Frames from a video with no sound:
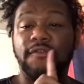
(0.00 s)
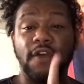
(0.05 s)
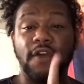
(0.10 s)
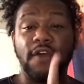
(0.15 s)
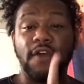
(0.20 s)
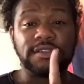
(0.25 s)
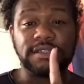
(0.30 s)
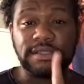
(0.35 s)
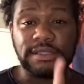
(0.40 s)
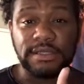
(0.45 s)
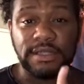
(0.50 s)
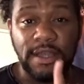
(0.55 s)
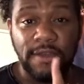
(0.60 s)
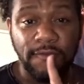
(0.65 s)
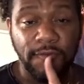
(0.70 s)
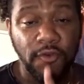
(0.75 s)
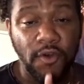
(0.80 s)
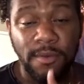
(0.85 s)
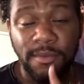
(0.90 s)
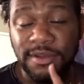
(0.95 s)
First
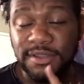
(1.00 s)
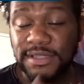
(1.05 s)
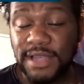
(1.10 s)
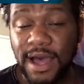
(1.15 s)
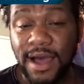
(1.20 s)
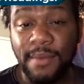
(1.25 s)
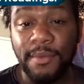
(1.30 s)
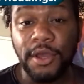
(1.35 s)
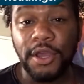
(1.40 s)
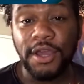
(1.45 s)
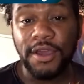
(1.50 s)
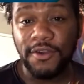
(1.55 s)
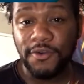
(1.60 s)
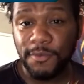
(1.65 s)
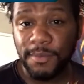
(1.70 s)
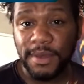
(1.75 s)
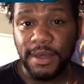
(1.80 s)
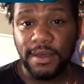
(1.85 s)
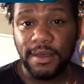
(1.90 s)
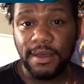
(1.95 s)
and foremost, I'm a
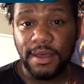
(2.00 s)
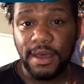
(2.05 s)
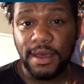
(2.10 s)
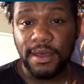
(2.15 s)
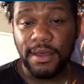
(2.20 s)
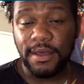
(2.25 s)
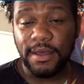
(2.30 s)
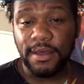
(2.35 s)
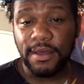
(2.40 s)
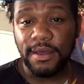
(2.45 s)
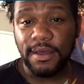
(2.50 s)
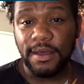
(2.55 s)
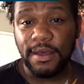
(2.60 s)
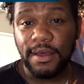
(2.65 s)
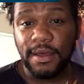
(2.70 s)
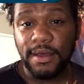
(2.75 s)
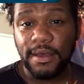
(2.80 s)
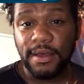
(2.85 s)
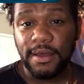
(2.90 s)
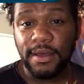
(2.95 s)
human,
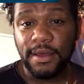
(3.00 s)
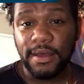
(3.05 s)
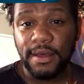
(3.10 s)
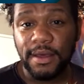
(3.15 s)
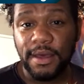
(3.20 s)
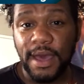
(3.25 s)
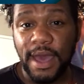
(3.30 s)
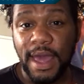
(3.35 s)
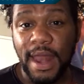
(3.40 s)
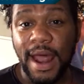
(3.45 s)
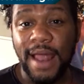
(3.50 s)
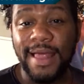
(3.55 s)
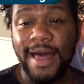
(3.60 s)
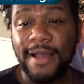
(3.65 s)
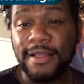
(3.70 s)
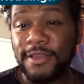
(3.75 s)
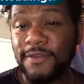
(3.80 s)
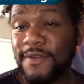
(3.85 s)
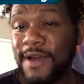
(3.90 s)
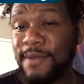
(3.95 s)
and I
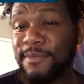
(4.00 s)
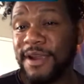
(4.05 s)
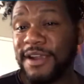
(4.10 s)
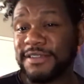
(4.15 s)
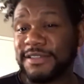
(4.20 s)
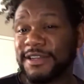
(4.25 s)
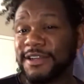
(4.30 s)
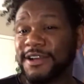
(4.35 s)
like the vibration.